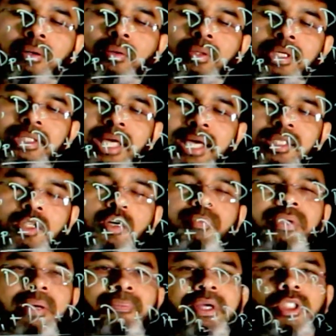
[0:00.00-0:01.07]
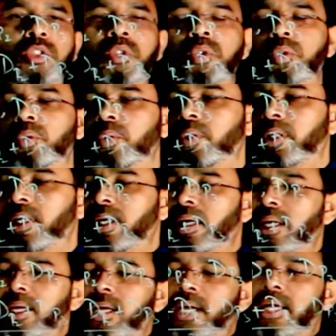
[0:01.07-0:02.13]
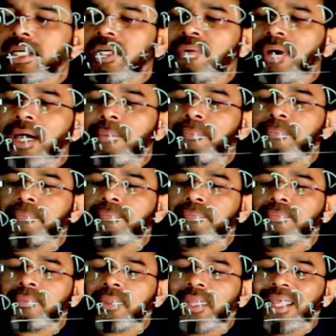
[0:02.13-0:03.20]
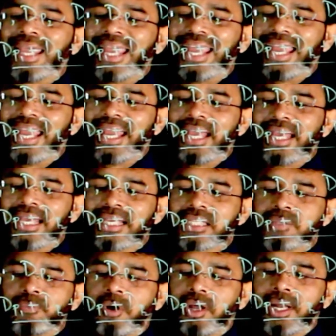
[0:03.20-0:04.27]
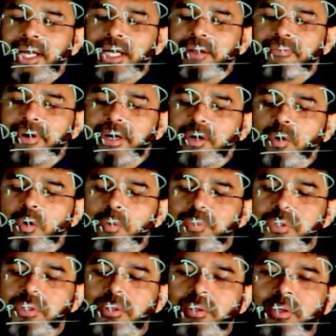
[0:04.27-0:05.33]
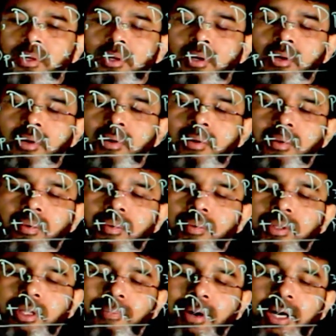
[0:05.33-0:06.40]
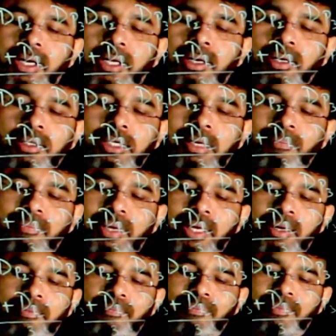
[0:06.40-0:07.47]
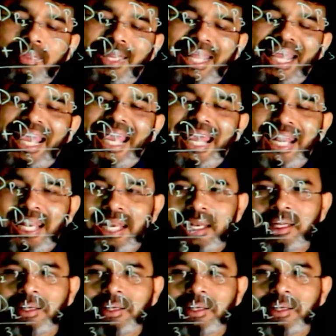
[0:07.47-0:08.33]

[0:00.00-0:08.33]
to the size group dp2 and you have small and different groups the particle dpn